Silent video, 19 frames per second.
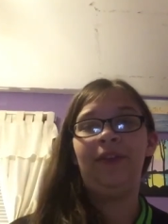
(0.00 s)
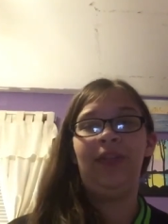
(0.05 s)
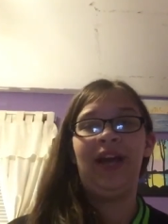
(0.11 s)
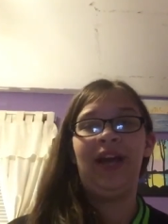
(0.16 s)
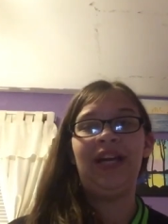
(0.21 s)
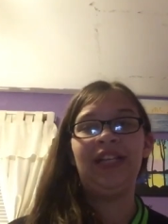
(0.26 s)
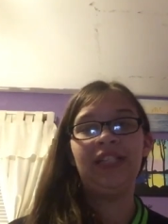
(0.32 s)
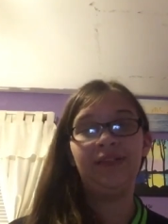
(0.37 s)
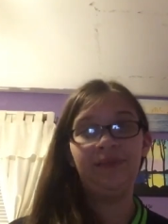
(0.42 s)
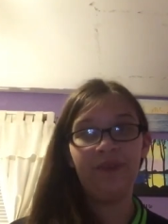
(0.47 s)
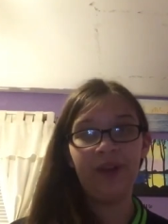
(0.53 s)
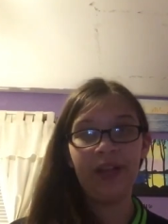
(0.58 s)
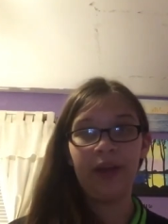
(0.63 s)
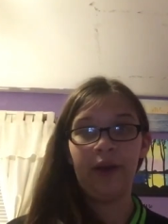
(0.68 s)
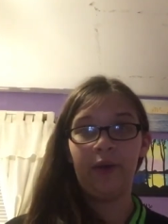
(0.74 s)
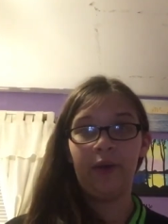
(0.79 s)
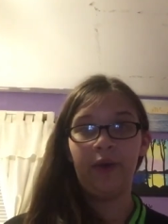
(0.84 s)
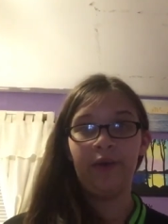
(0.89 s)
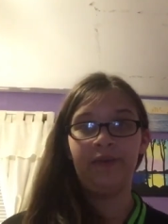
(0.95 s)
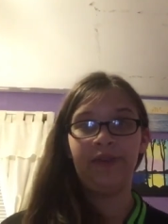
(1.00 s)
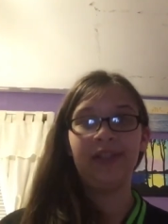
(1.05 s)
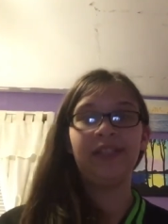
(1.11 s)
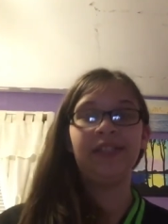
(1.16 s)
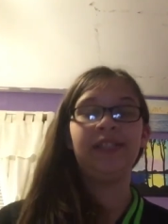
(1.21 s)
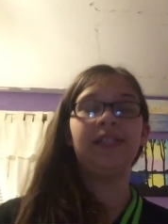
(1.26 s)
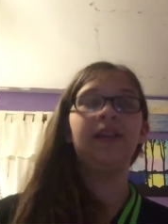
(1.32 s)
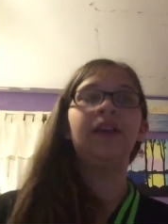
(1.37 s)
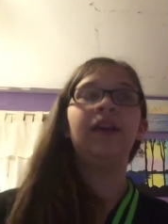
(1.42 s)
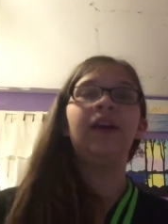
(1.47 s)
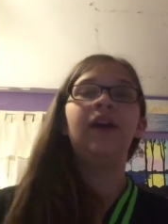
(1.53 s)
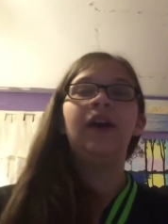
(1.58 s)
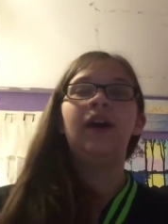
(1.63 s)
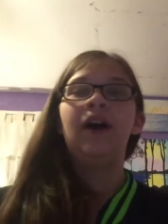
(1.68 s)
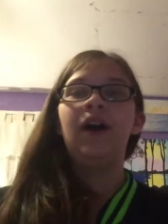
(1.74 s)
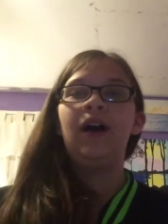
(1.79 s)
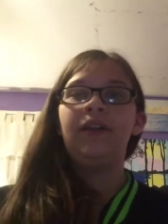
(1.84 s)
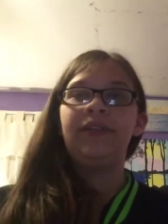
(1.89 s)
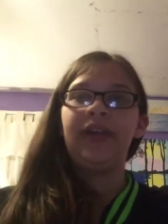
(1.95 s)
last video of his
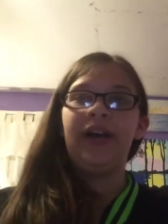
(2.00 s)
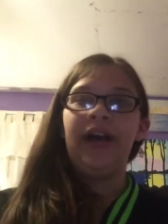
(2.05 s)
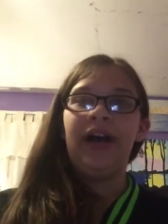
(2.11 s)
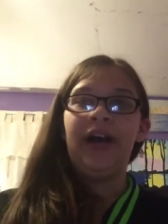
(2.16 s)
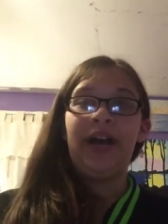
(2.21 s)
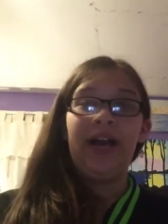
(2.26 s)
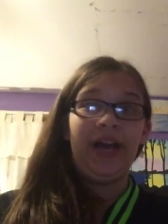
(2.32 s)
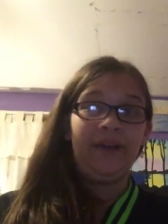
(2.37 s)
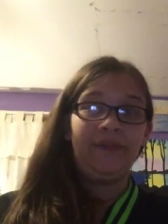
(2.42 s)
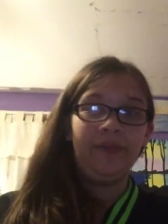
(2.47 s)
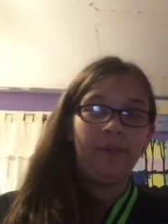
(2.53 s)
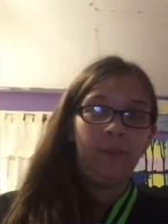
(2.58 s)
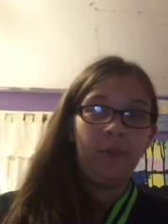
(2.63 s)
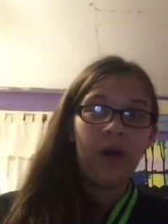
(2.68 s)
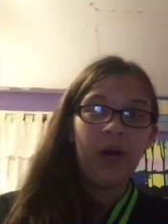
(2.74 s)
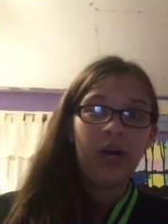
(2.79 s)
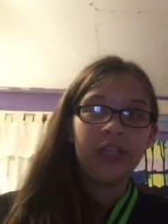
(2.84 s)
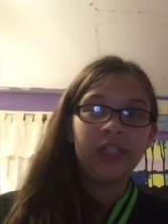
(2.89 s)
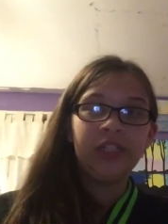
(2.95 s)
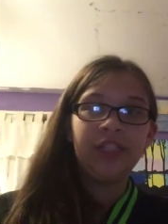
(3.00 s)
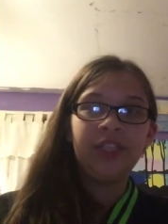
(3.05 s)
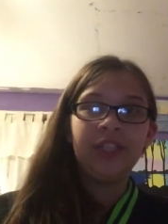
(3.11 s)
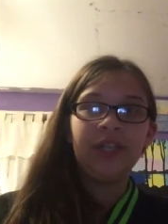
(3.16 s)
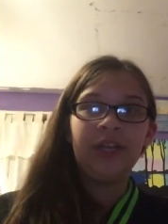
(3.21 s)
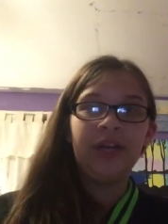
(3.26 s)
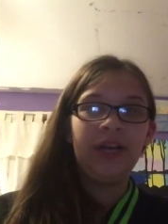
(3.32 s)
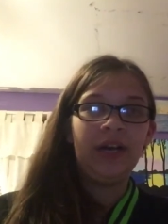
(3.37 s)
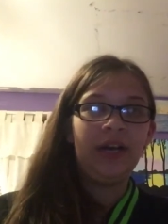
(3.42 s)
that I haven't watched,